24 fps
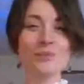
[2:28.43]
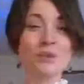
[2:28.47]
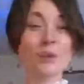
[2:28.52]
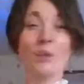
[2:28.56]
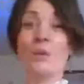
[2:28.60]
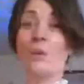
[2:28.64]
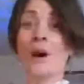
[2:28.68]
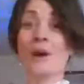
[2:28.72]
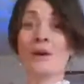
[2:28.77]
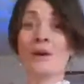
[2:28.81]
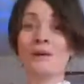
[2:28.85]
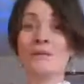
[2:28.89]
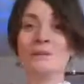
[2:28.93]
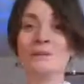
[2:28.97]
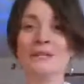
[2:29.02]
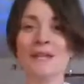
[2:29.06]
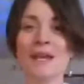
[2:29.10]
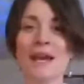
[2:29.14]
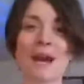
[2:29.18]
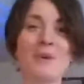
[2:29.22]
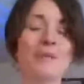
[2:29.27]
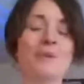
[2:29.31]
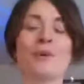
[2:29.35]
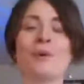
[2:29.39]
welcome to
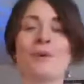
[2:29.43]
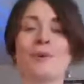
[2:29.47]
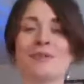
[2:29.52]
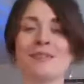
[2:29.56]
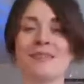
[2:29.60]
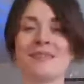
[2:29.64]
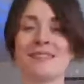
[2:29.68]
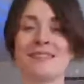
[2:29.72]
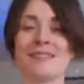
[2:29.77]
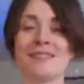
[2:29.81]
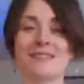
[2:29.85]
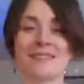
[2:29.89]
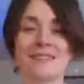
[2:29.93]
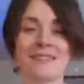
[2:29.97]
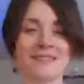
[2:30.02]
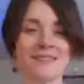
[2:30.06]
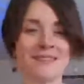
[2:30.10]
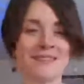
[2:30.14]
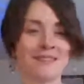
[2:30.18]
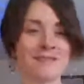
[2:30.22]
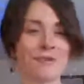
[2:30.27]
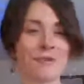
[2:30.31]
Capricorn season.